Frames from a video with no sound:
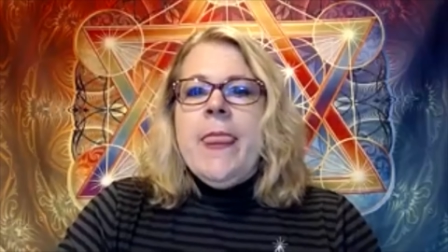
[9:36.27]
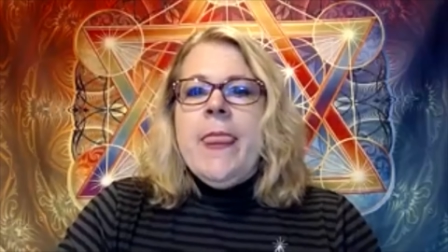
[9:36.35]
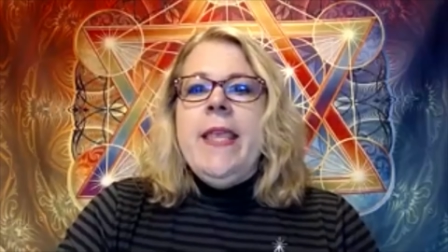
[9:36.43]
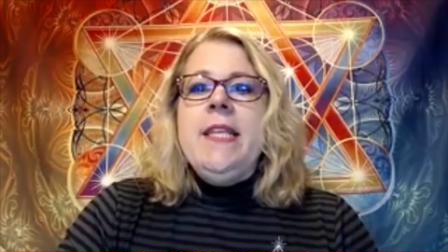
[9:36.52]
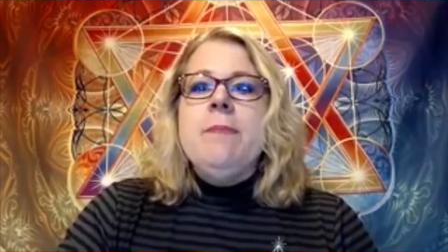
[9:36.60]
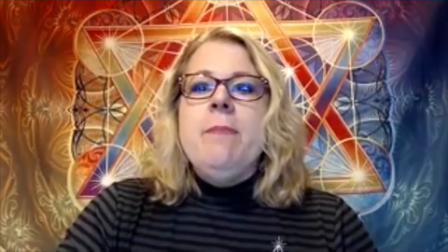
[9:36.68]

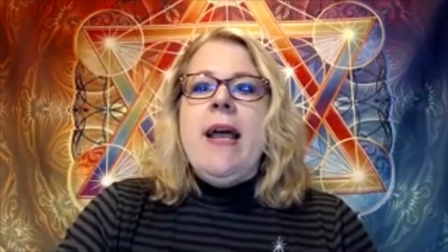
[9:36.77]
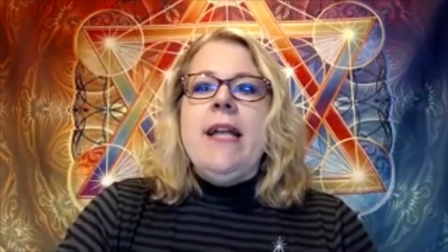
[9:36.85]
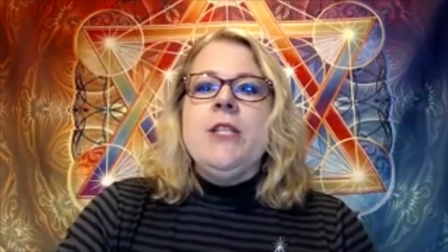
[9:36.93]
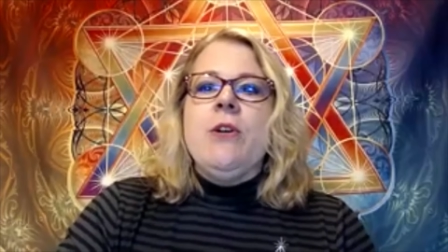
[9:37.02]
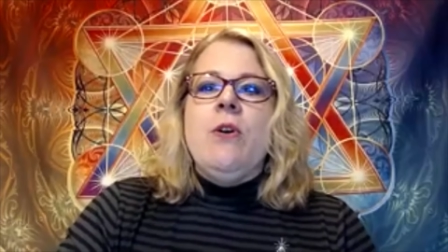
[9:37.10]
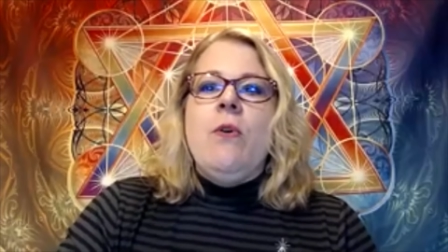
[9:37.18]
This
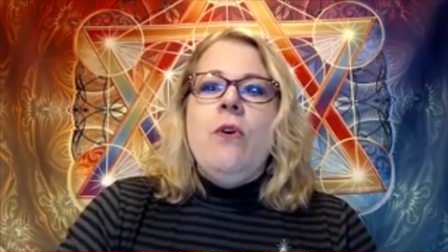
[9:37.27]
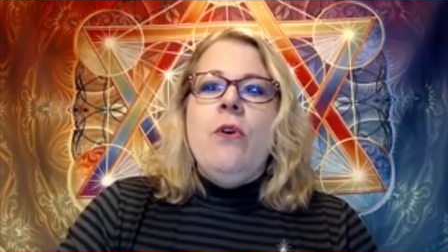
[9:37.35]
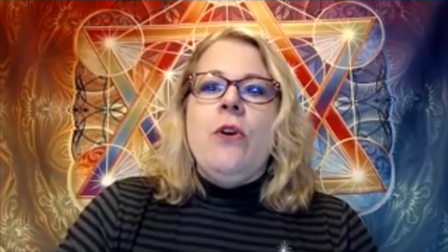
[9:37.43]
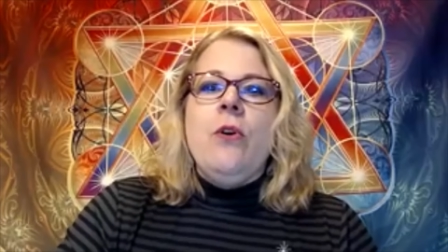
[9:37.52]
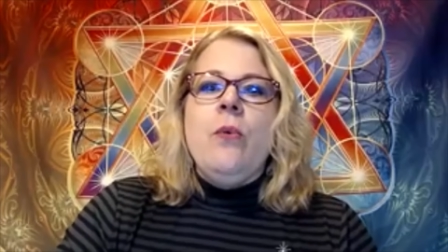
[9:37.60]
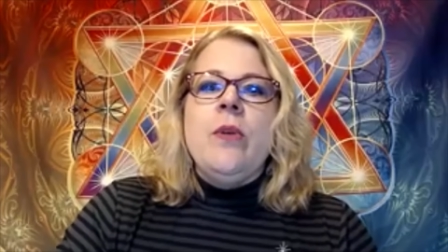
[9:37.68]
magical
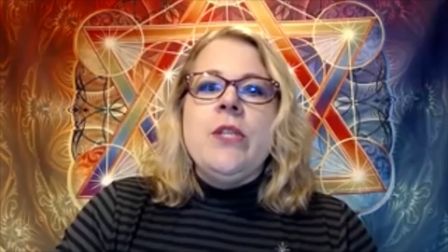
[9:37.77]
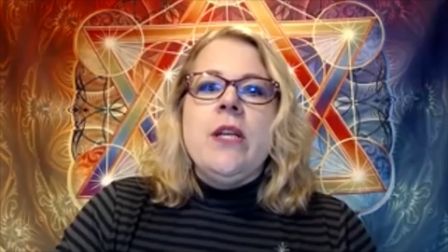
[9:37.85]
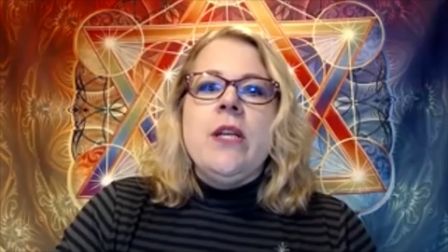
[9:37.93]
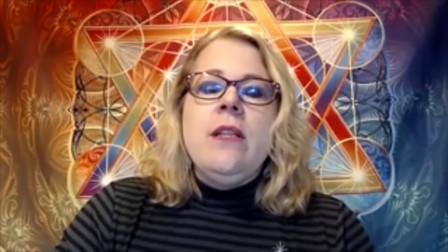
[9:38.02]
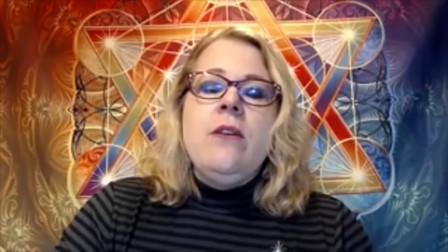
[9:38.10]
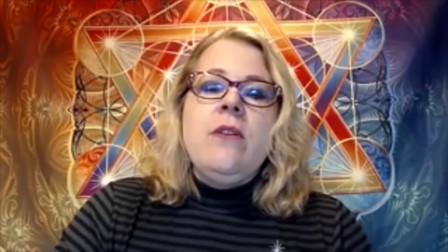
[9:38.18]
order, which
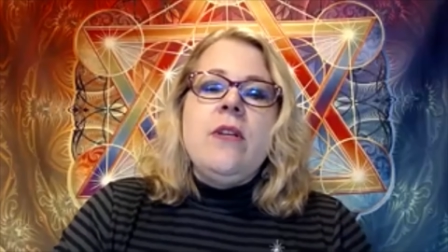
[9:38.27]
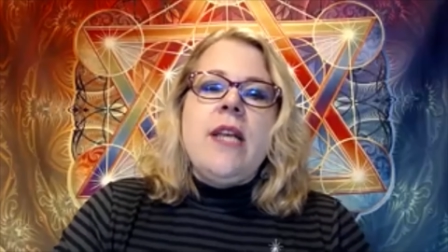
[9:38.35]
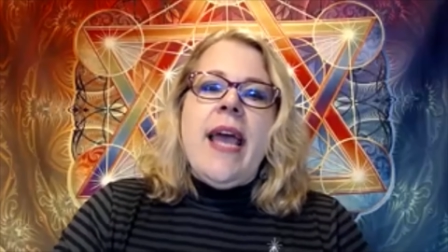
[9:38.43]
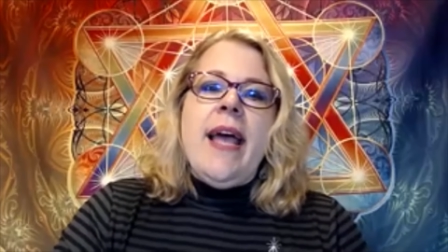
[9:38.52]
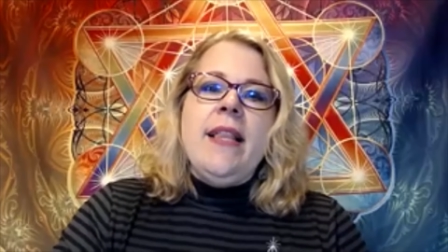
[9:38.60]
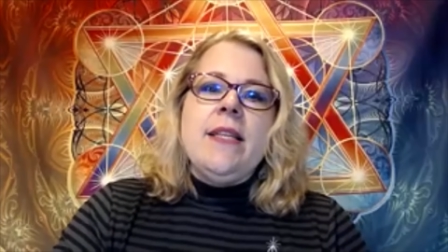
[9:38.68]
included
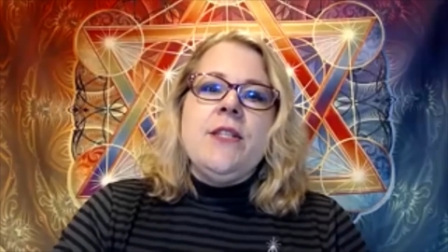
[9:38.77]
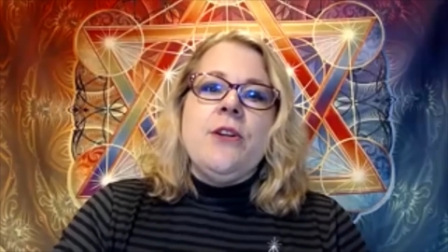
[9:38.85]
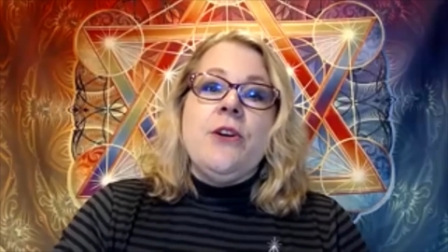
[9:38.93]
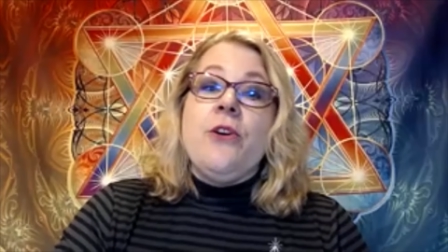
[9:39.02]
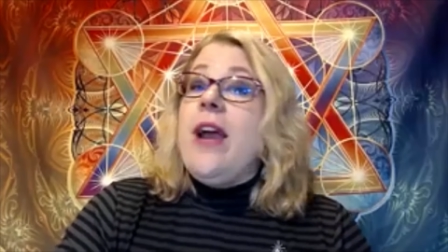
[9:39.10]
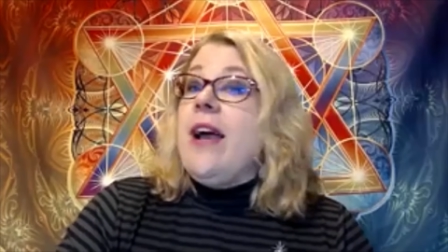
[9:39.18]

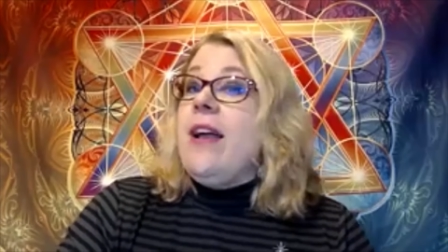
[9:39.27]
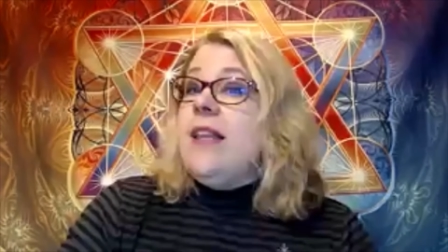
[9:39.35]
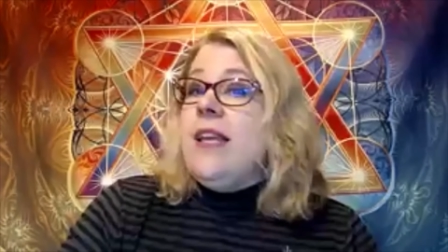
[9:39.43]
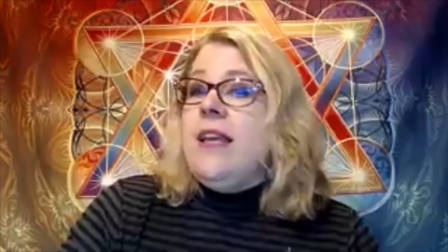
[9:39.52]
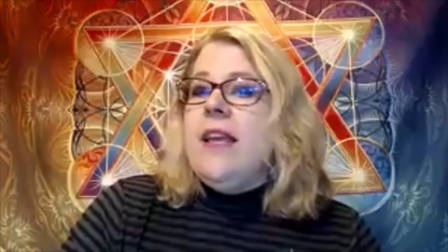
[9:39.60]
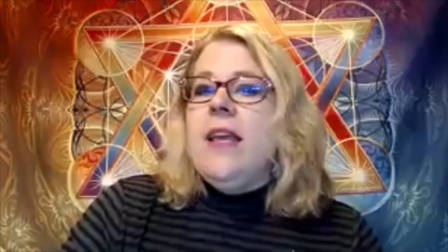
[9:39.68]
Aleister
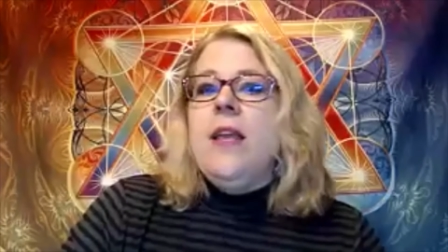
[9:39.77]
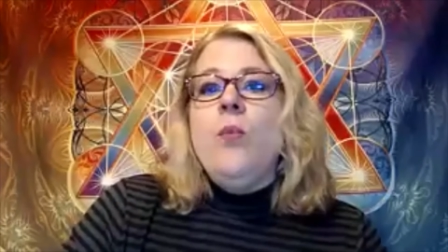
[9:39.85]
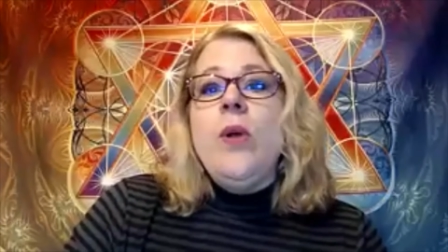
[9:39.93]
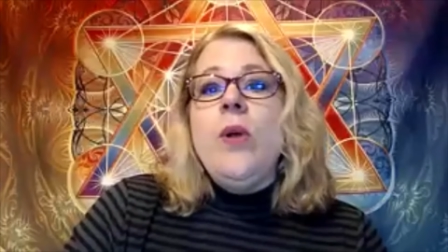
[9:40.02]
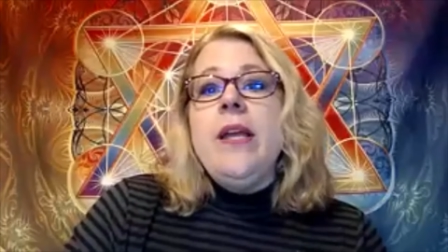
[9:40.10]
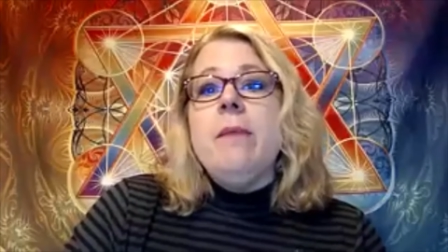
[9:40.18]
Crowley and
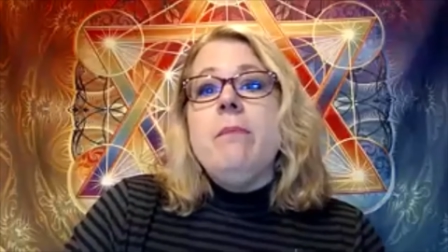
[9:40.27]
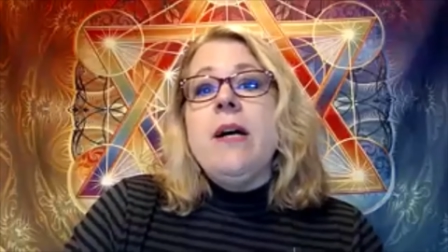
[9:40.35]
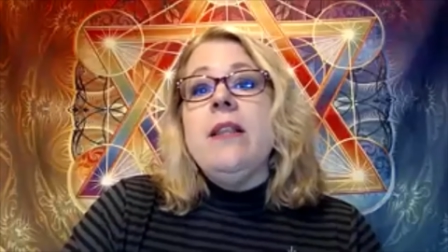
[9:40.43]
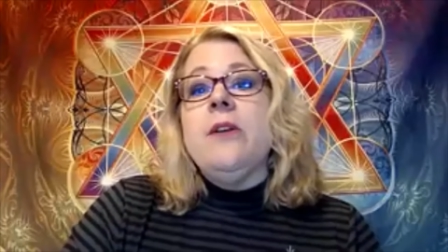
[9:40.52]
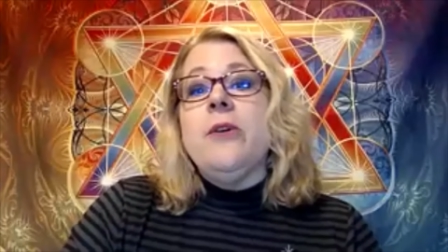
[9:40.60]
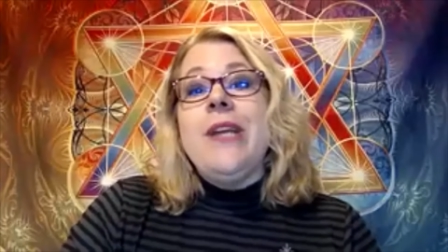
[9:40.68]
William
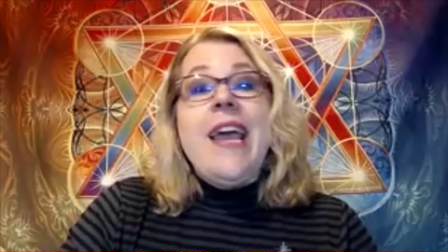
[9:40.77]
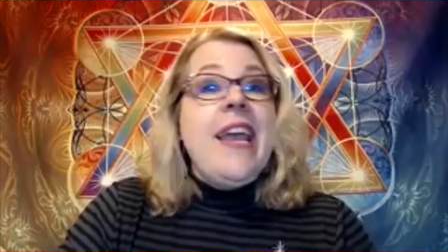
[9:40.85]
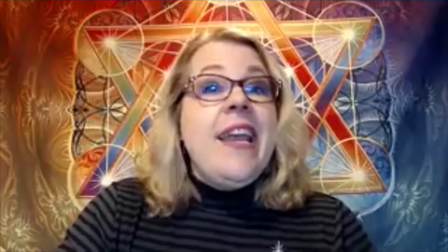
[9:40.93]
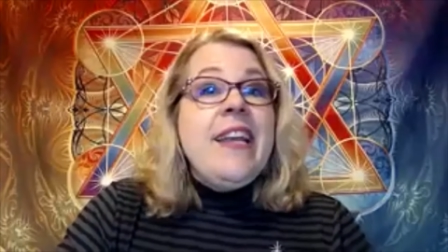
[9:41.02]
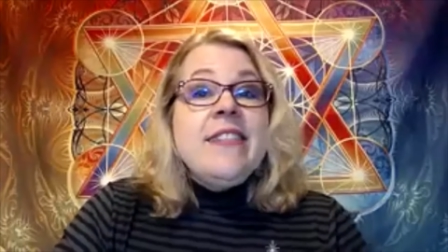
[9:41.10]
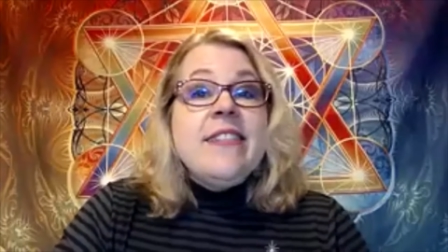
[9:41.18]
Butler
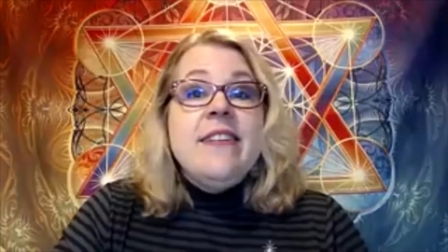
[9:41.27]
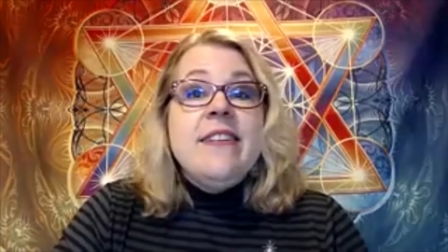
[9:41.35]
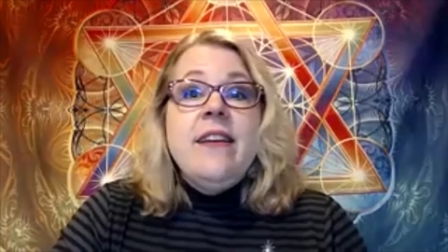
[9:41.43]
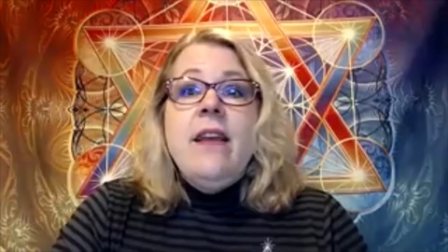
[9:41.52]
Yeats,